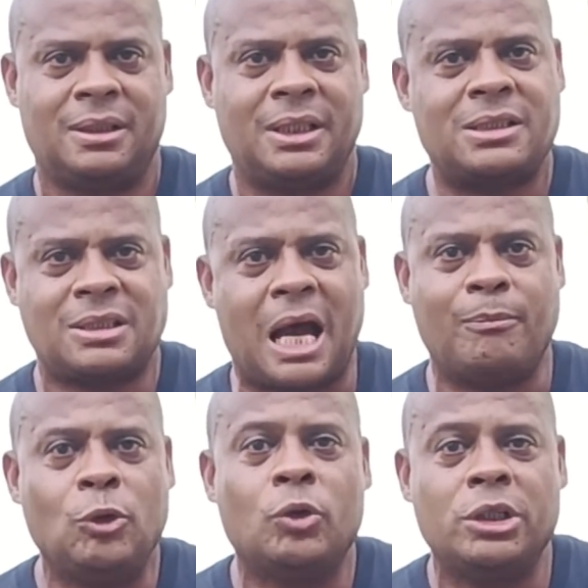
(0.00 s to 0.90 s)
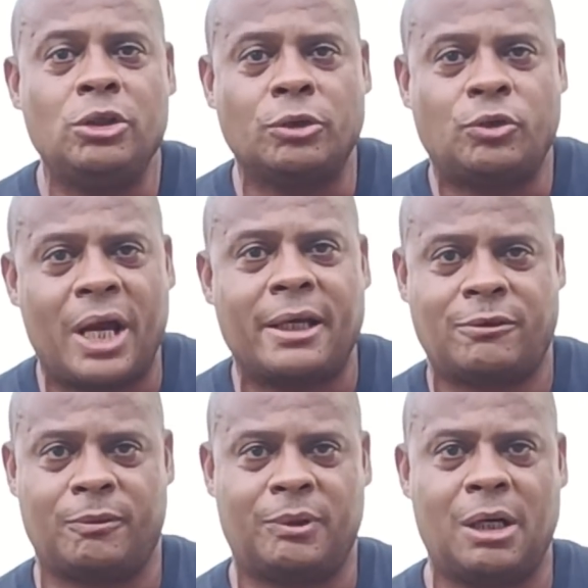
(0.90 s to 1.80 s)
that stop you in your tracks
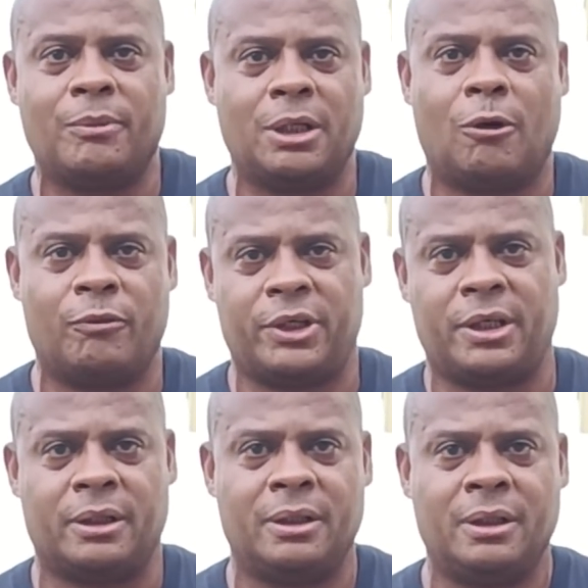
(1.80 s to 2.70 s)
from coming over here.